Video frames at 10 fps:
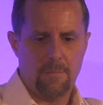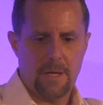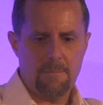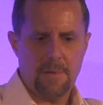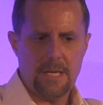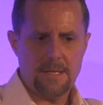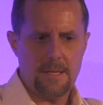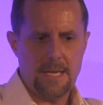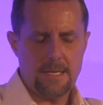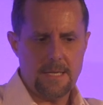But
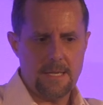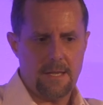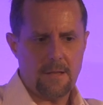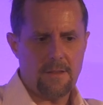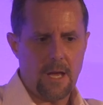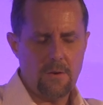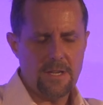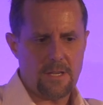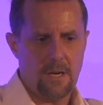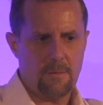the
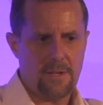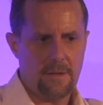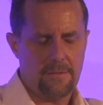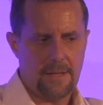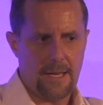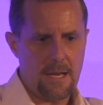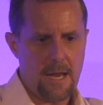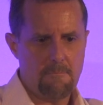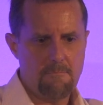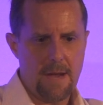only time that
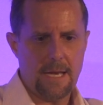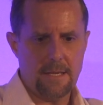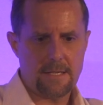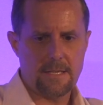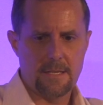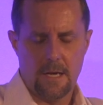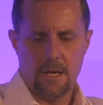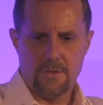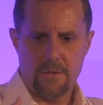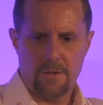it made us
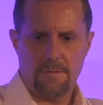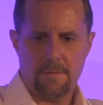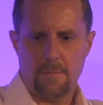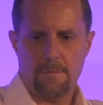sort of